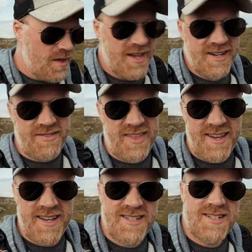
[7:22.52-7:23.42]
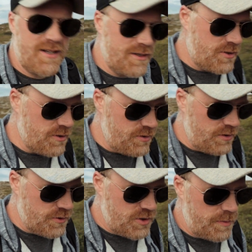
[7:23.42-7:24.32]
And I think it's good to
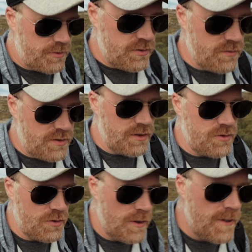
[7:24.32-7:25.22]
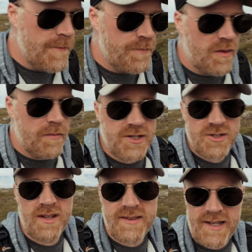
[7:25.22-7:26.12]
use the opportunity to
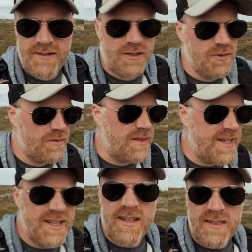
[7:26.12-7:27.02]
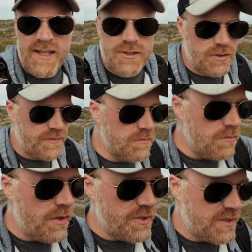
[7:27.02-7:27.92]
mention the delicate nature of the
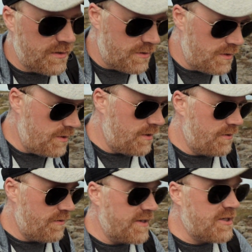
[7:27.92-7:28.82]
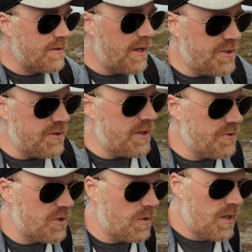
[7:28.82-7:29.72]
moss and the vegetation here.
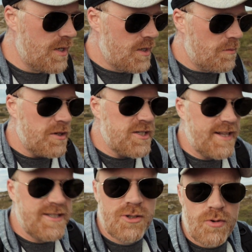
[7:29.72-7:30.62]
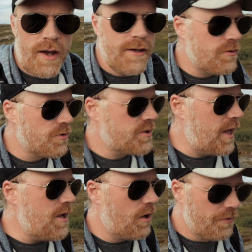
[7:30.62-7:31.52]
So please, let's try to
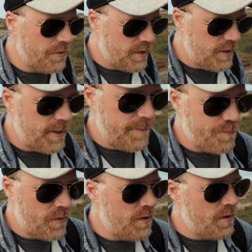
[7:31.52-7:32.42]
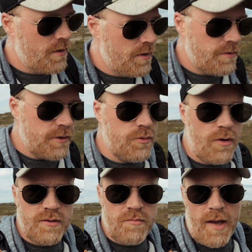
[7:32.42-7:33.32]
stay on the
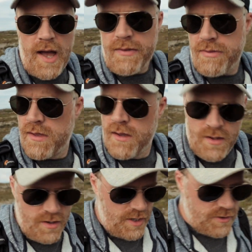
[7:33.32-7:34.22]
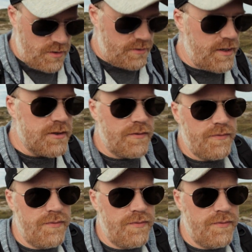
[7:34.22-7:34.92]
trodden path and not kind of